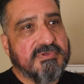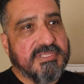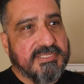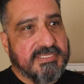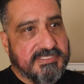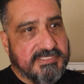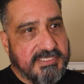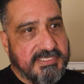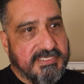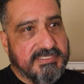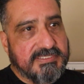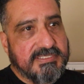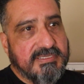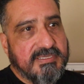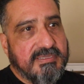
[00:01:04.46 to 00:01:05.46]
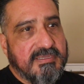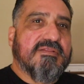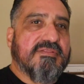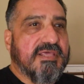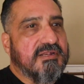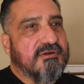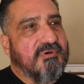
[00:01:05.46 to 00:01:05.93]
within the cities.
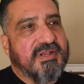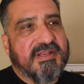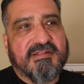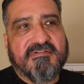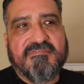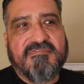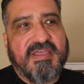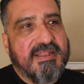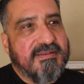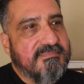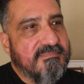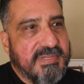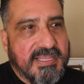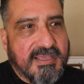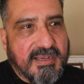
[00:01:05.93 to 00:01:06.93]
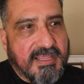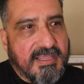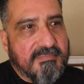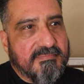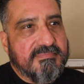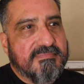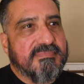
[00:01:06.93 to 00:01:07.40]
They don't want to offend
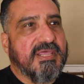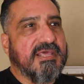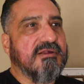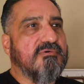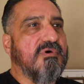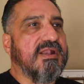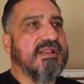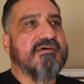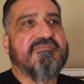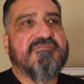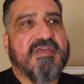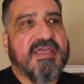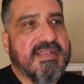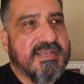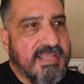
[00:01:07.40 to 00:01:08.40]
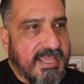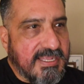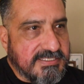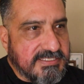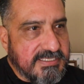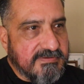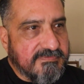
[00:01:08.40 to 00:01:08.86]
BLM. They don't want to offend
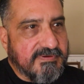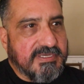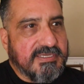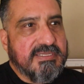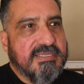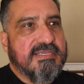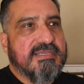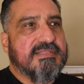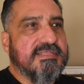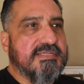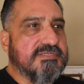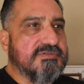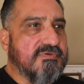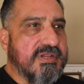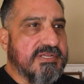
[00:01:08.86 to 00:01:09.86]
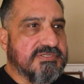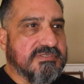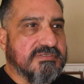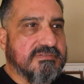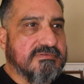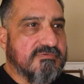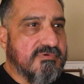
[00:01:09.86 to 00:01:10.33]
Antifa, these
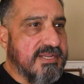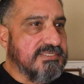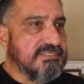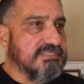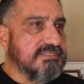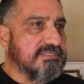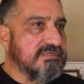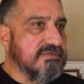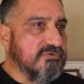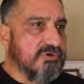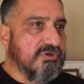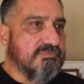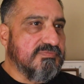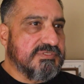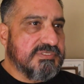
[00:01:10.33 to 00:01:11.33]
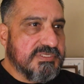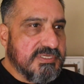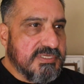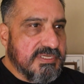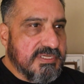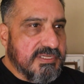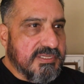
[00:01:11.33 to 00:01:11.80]
racist
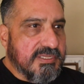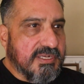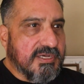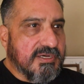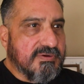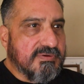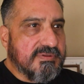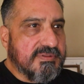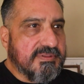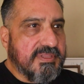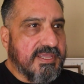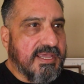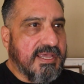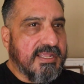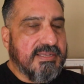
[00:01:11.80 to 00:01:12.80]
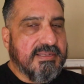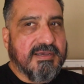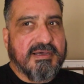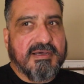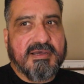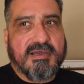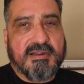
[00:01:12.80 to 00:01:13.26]
groups, that
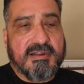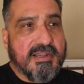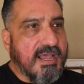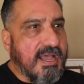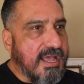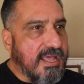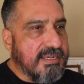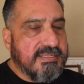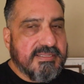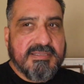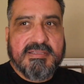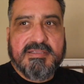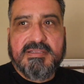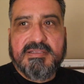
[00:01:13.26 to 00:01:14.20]
are not,